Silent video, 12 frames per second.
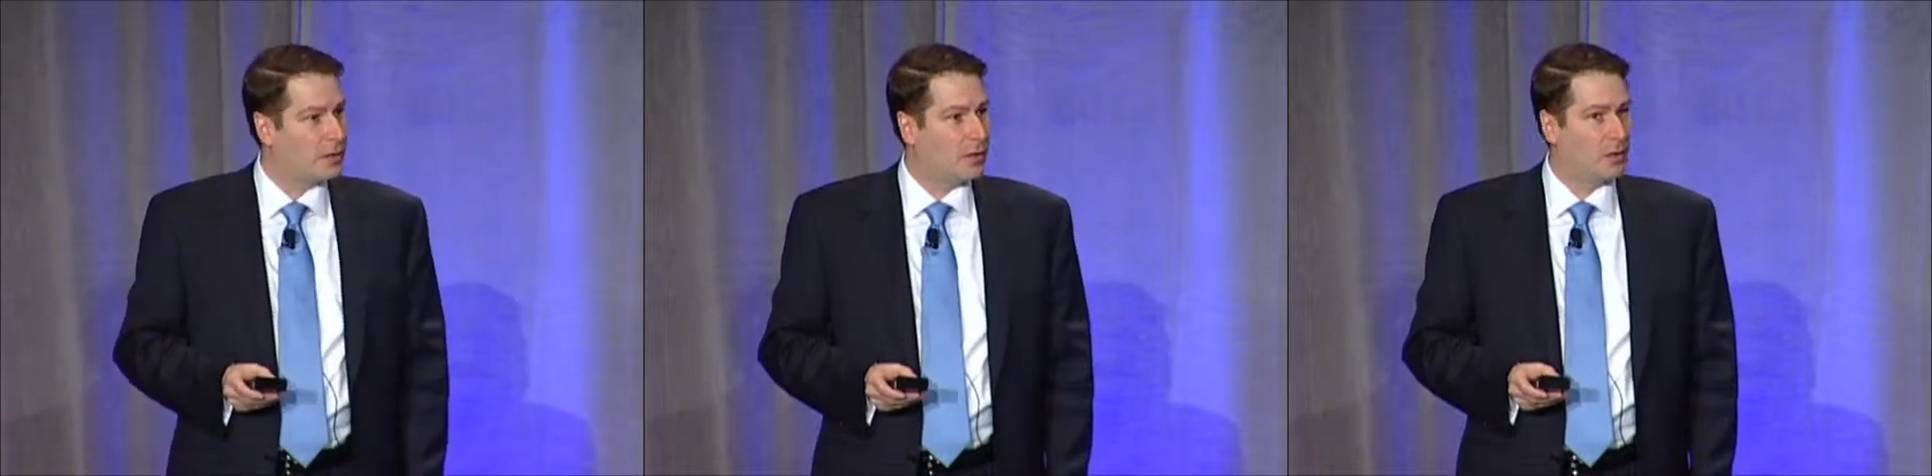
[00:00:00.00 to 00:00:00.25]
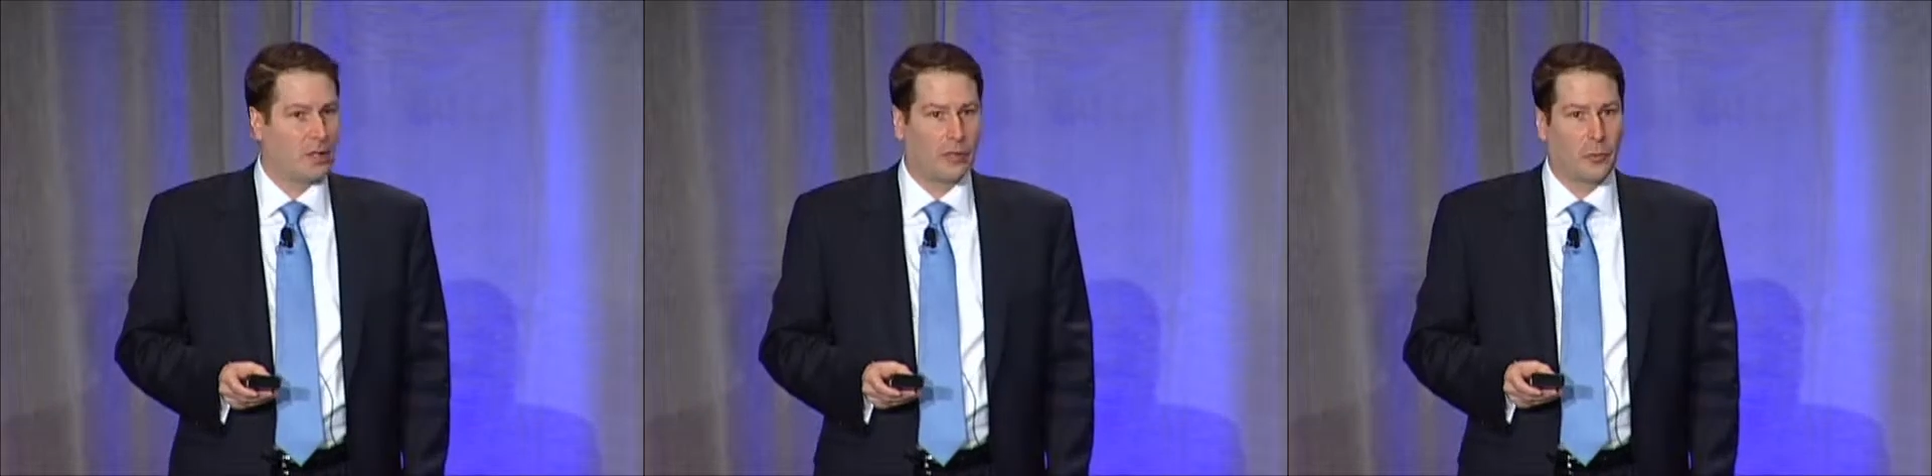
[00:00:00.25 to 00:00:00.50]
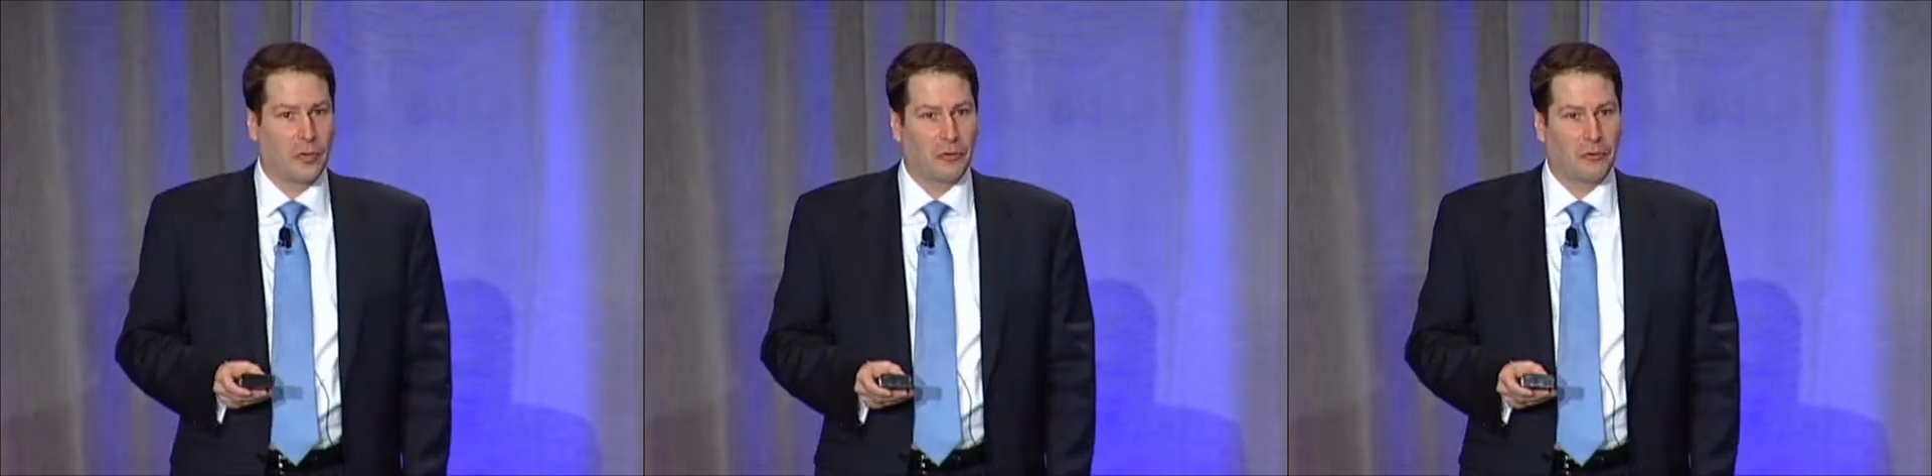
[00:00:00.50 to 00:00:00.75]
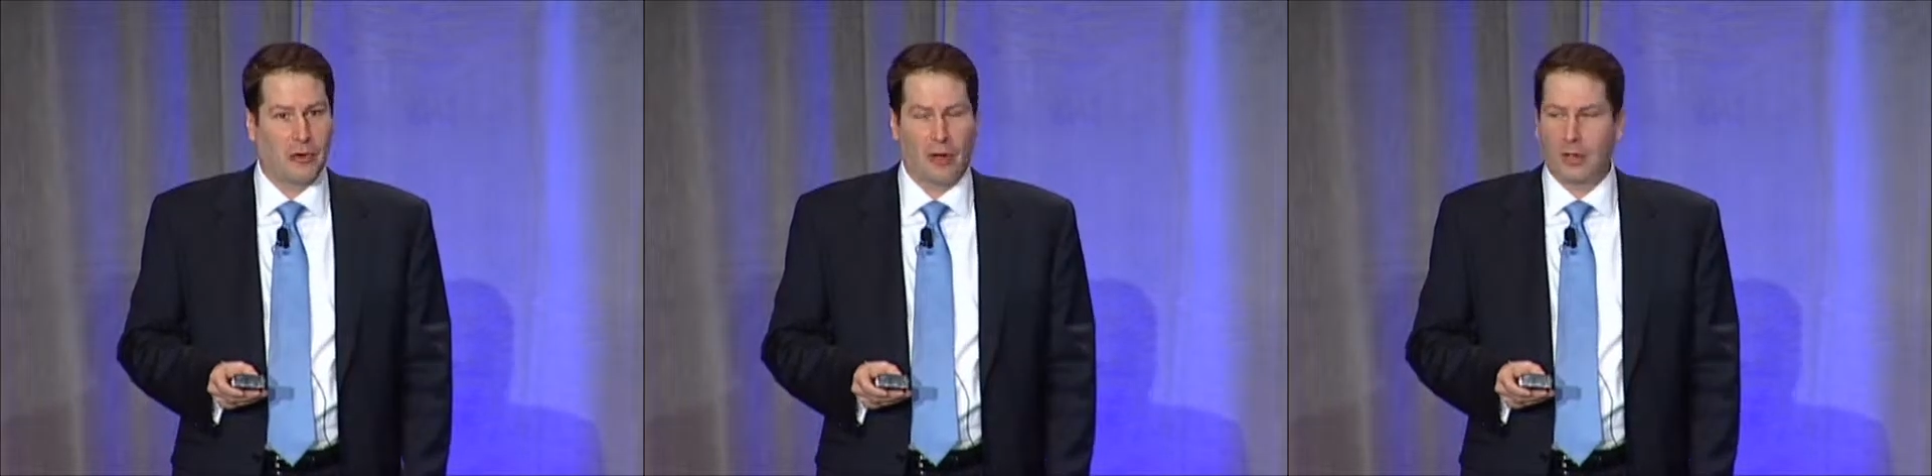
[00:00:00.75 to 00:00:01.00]
in
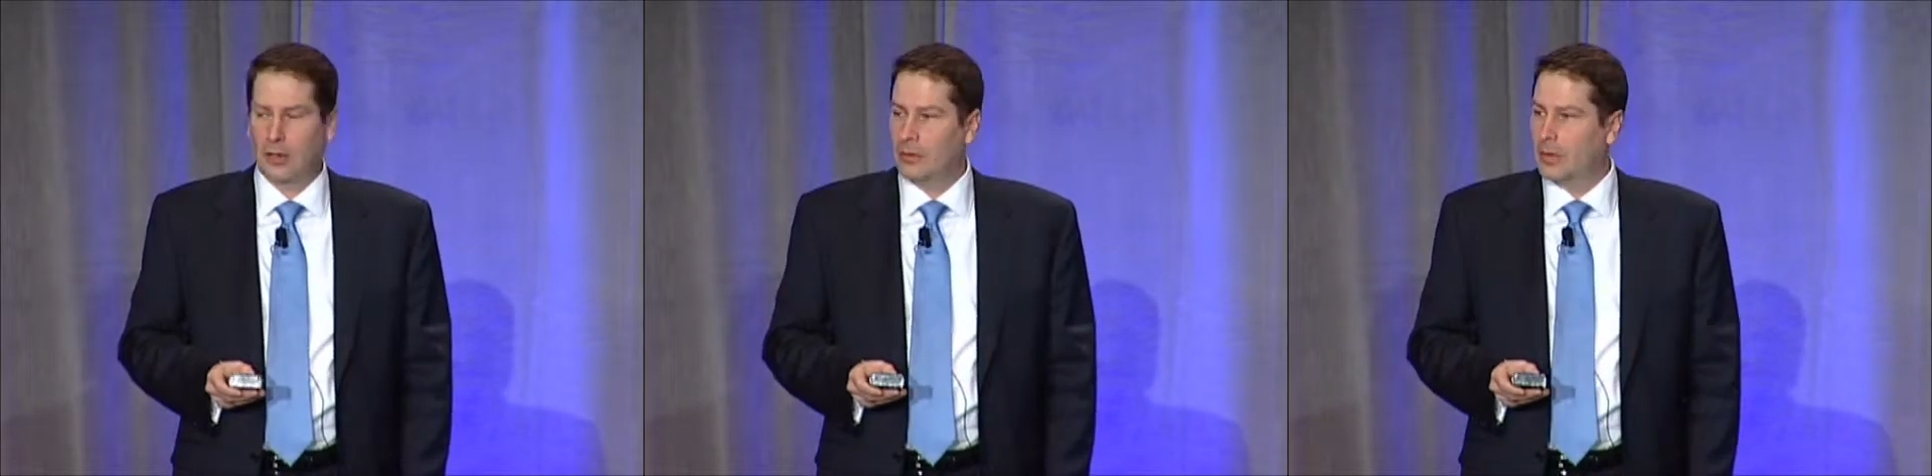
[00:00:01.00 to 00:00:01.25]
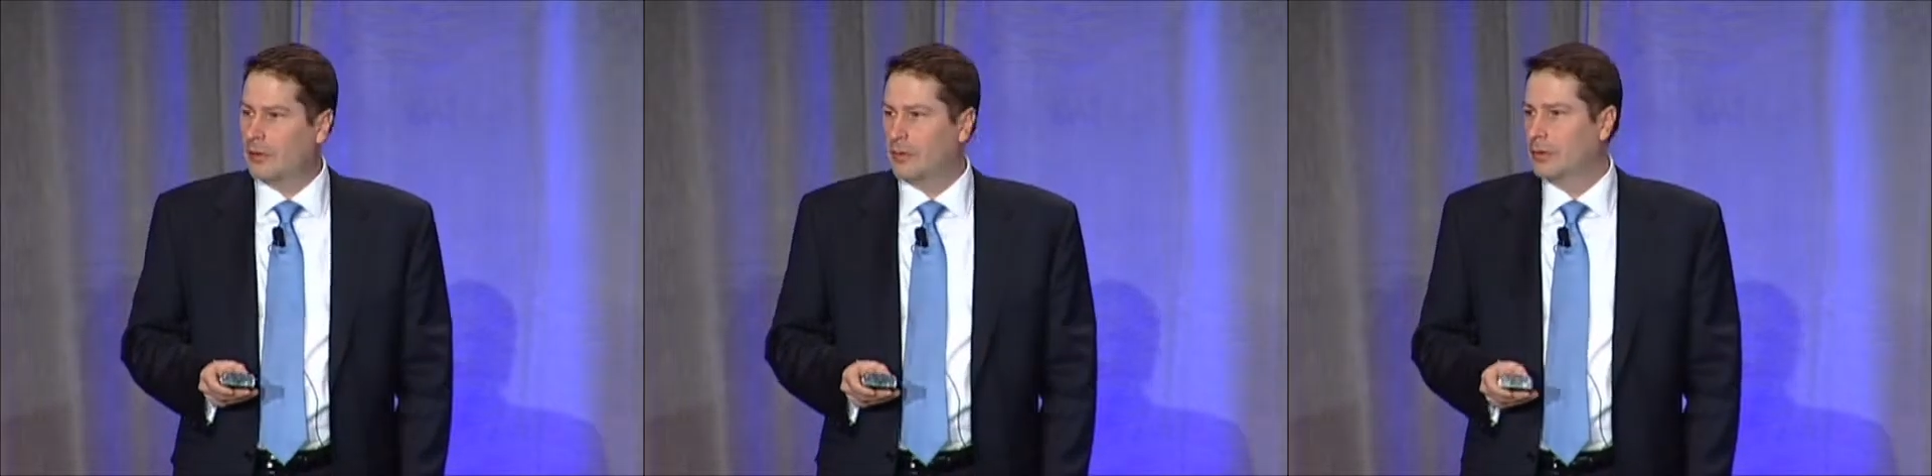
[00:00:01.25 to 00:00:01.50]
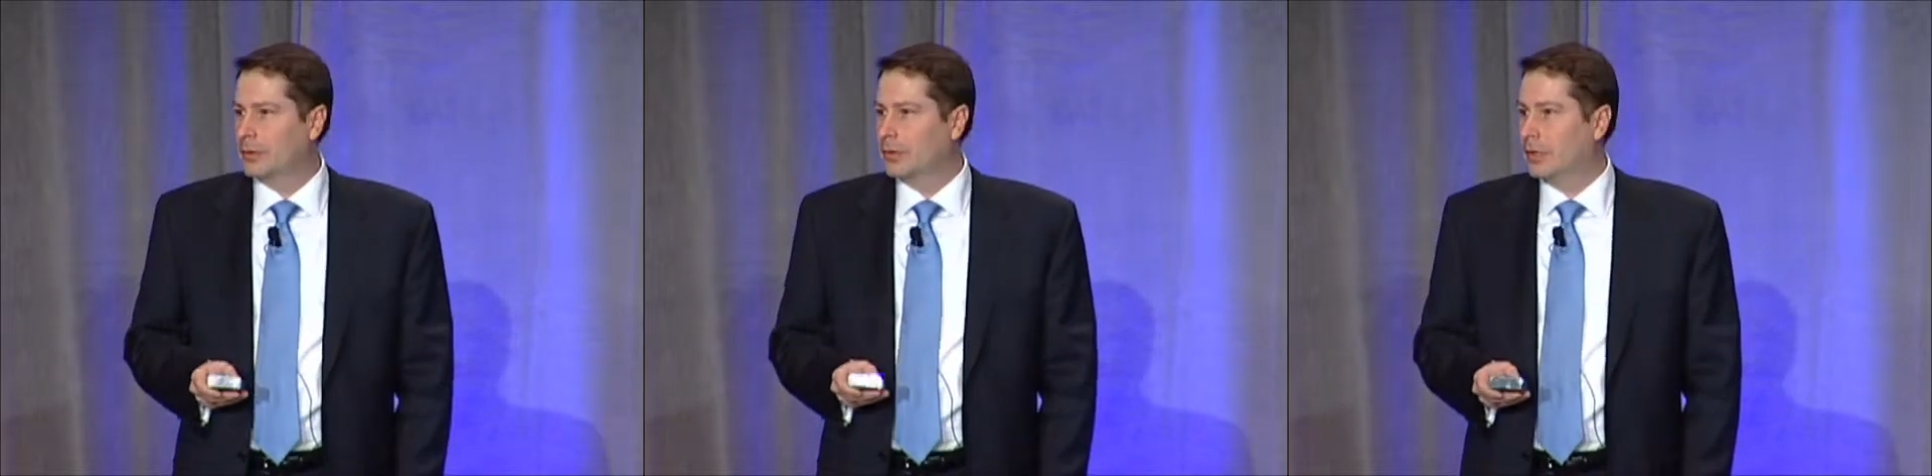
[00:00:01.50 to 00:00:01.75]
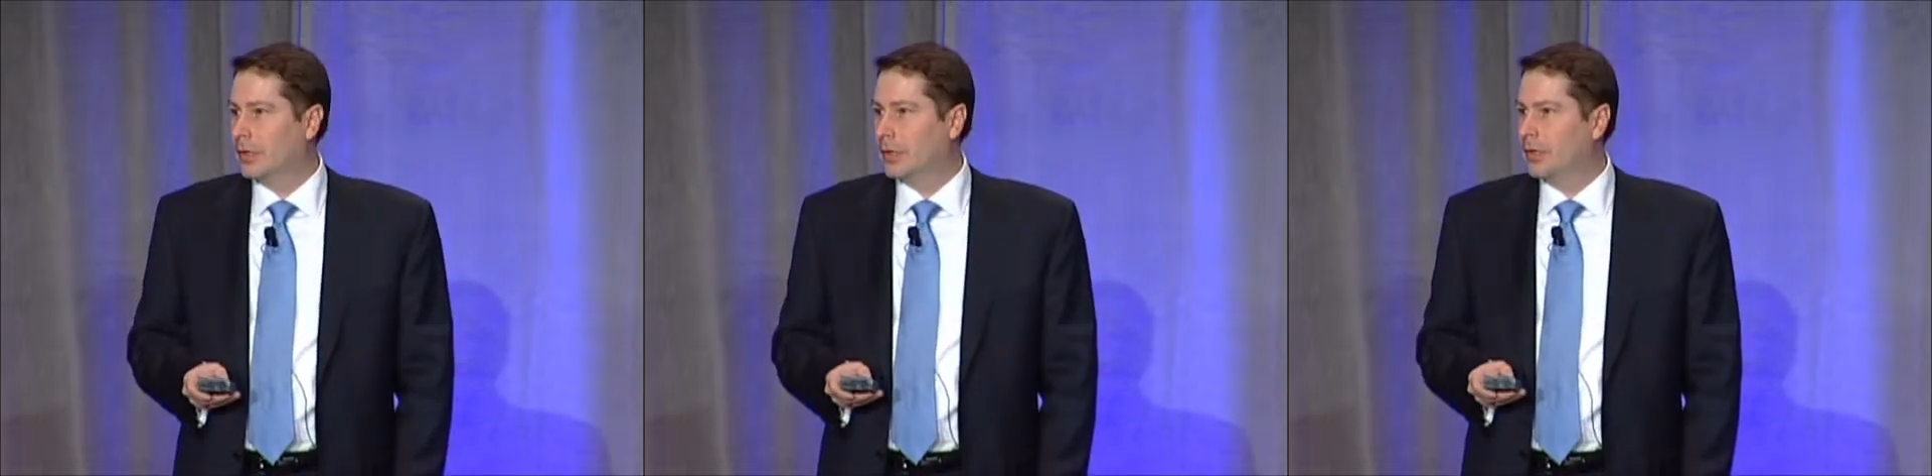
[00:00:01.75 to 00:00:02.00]
Wells Fargo. I've heard